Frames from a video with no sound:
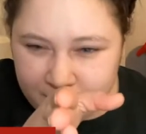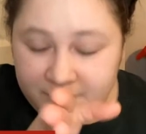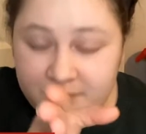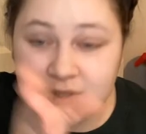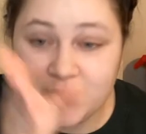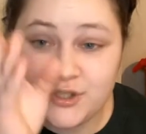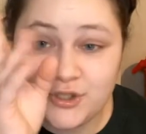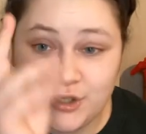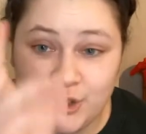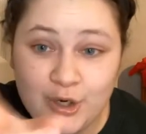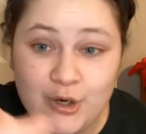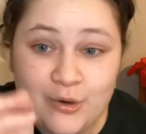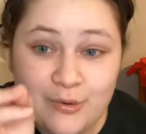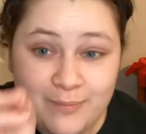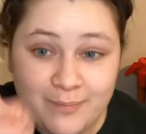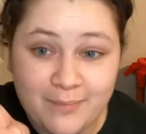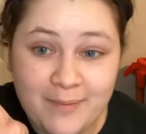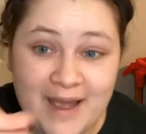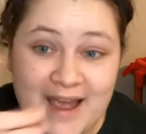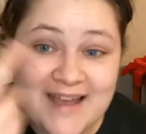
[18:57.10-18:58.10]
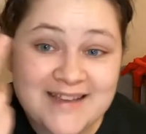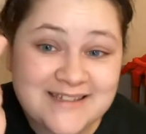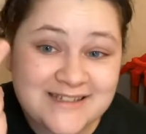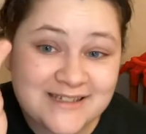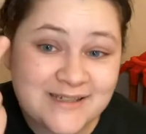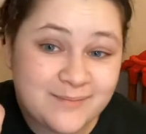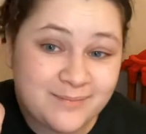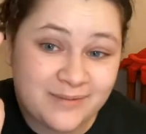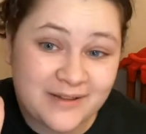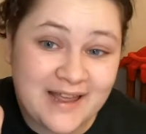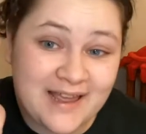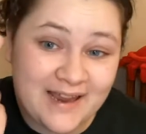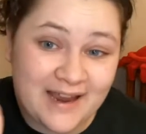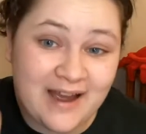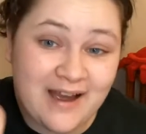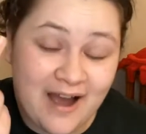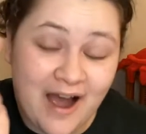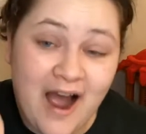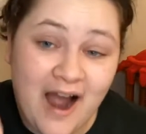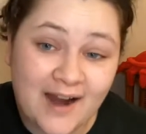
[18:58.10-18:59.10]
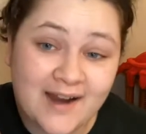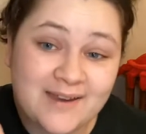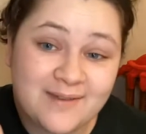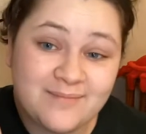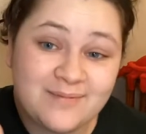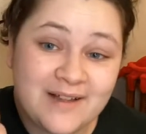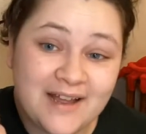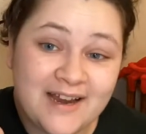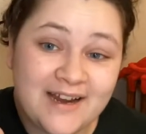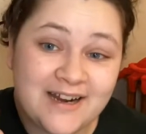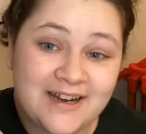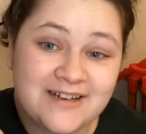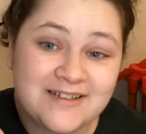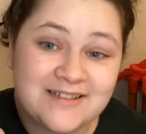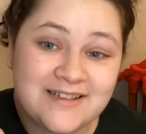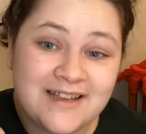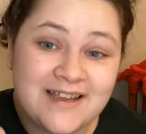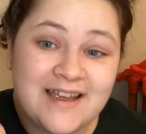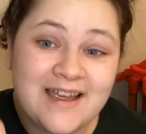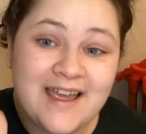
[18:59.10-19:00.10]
the two best hockey players